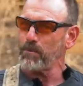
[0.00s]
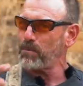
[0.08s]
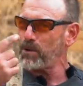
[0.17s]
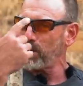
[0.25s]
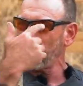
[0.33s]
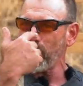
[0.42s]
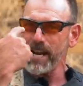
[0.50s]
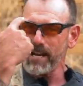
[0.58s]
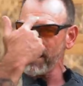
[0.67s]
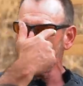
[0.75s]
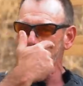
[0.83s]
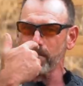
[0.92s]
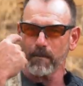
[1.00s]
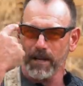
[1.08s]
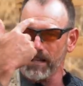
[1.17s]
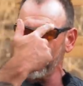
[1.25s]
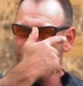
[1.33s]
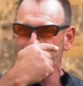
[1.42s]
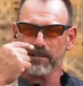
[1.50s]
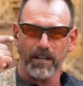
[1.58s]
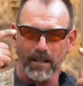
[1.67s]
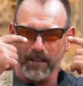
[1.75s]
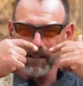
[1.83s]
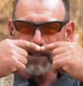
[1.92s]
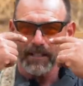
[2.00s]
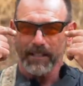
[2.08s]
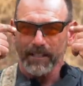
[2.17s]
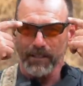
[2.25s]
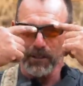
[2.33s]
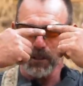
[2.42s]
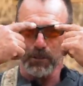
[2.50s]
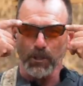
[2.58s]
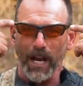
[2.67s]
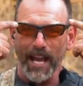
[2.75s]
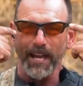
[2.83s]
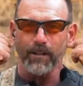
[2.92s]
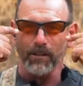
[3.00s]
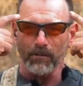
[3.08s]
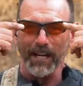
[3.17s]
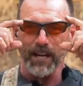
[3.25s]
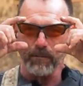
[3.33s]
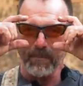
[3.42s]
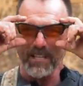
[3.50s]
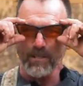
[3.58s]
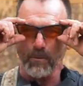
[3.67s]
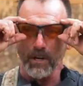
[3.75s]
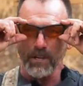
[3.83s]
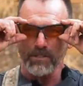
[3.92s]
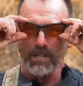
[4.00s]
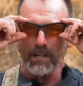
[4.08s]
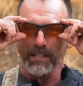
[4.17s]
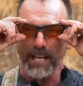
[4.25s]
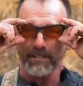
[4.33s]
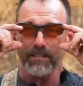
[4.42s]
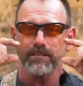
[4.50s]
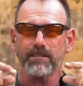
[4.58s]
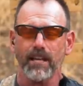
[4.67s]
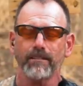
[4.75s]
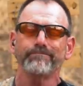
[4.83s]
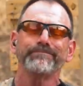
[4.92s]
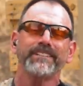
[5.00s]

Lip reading: you put them right here in this little triangle, right, basically where your sunglasses sit,